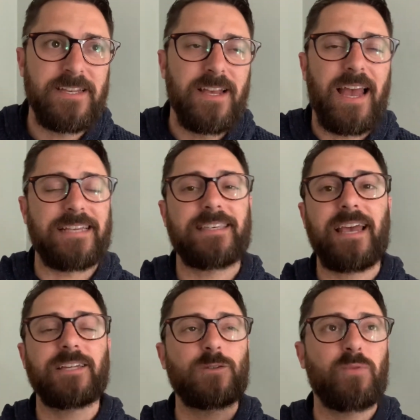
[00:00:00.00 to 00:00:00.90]

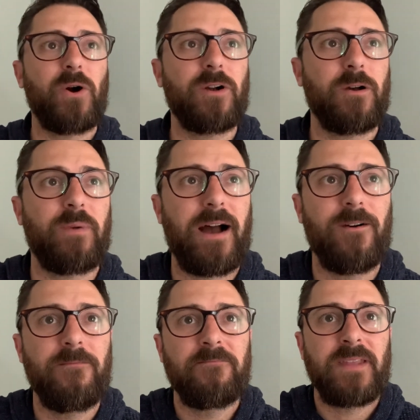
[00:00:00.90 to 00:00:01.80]
Isaiah spoke
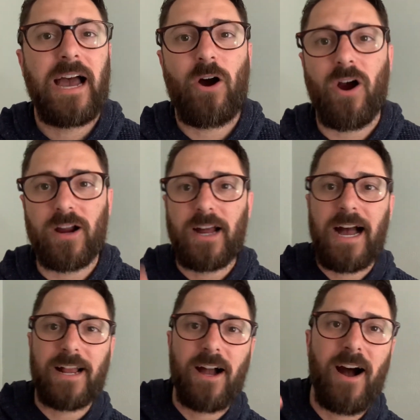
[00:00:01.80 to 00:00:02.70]
about how our
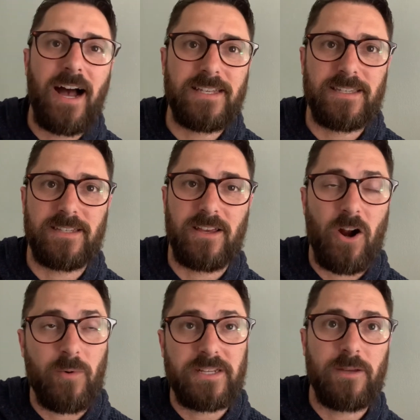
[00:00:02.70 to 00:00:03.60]
God causes and
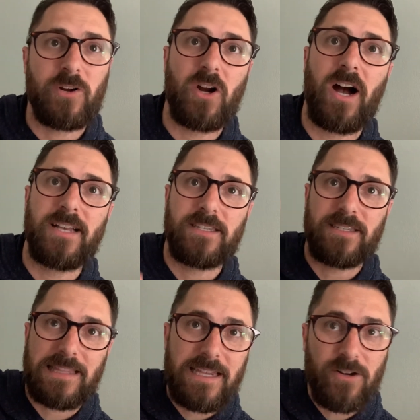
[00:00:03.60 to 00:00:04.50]
our Redeemer
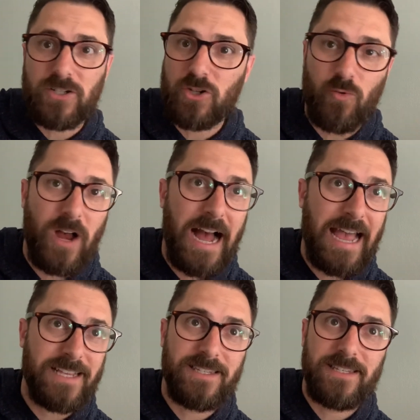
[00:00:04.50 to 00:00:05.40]
causes leaders to
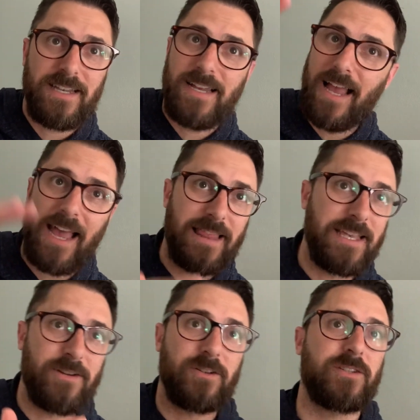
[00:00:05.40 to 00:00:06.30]
rise and
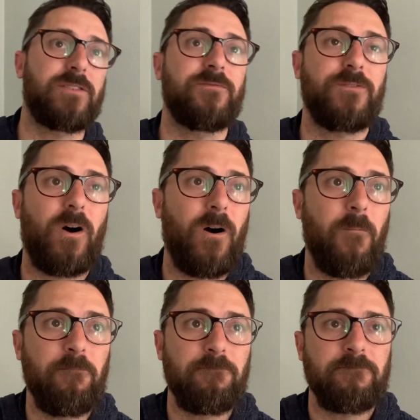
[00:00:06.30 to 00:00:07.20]
leaders to
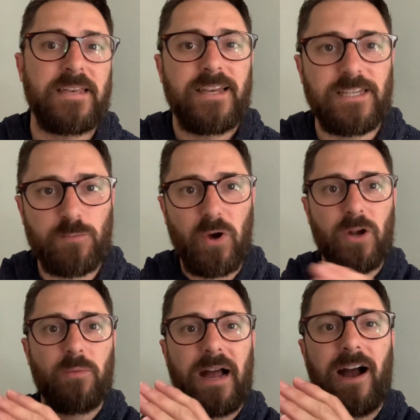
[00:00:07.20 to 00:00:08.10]
fall. He
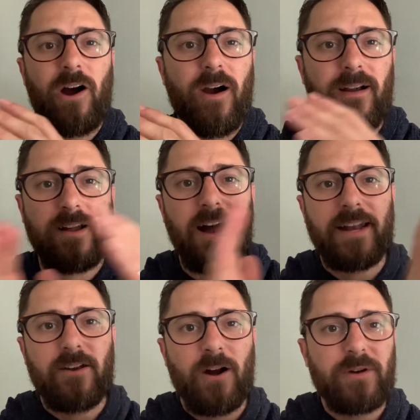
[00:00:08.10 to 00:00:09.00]
spoke about how our God
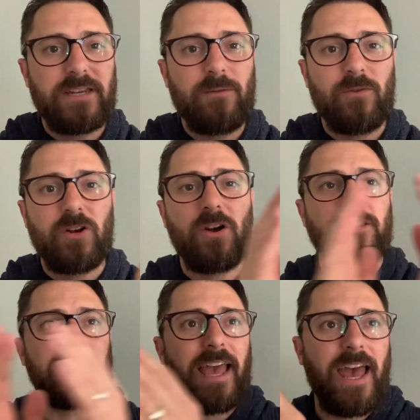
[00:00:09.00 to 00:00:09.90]
and our Redeemer knows
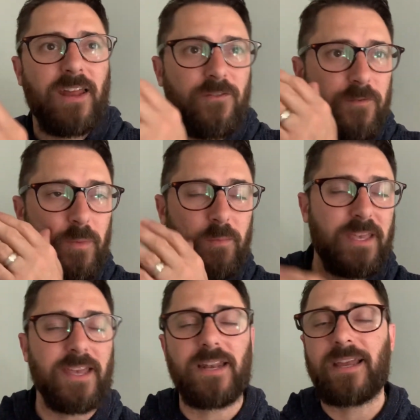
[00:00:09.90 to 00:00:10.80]
the end from the
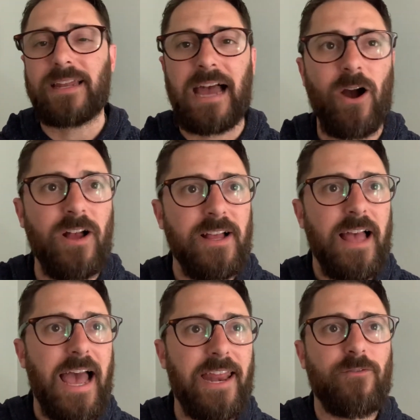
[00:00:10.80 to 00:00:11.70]
beginning and how
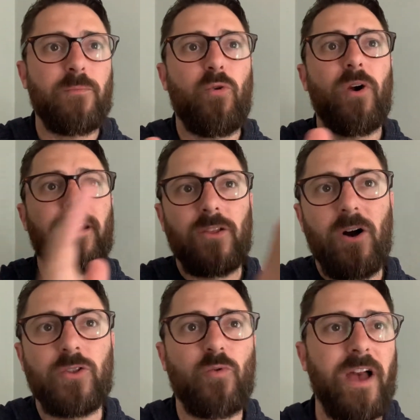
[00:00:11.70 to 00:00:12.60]
at every point
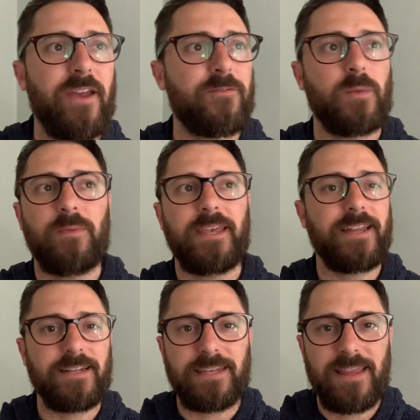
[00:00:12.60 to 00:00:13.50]
along the way, from the
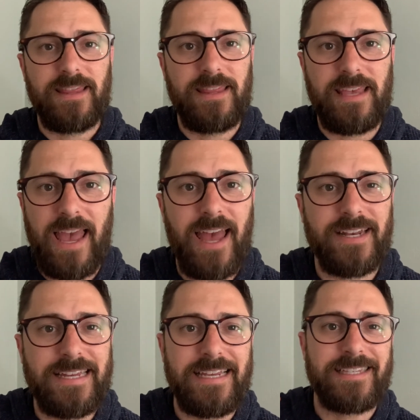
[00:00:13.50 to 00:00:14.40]
beginning to the end,
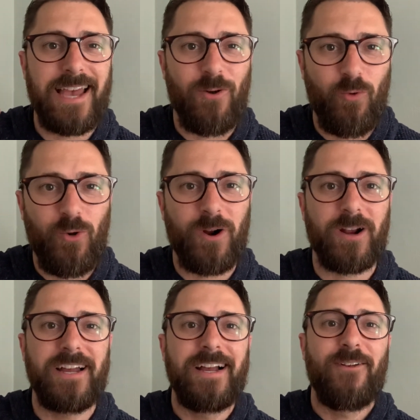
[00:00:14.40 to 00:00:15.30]
he is at
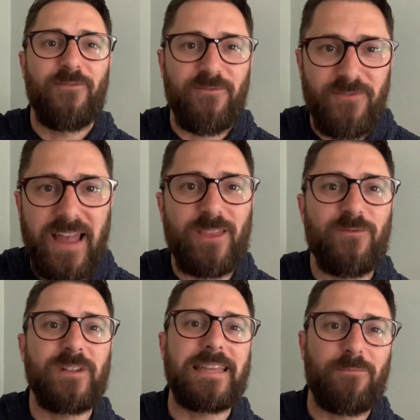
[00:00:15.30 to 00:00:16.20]
work
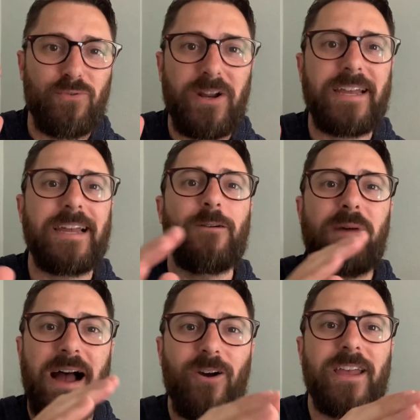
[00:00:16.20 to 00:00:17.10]
faithfully bringing
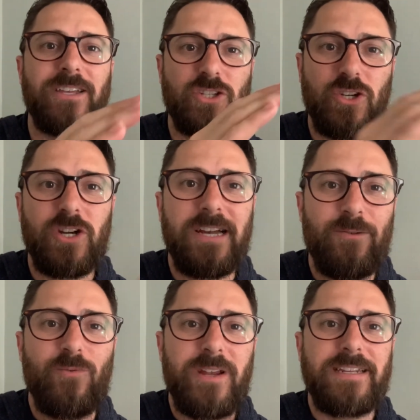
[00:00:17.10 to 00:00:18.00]
about his good
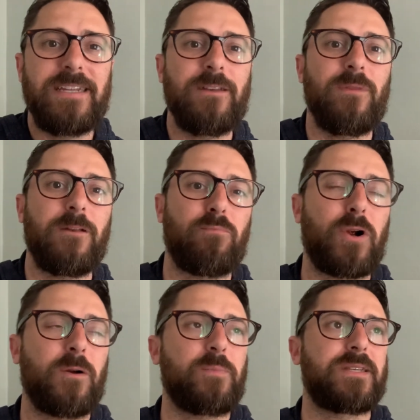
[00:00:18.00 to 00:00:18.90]
redeeming
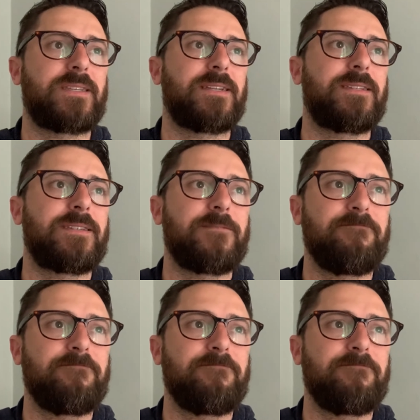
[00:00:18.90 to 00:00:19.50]
purposes.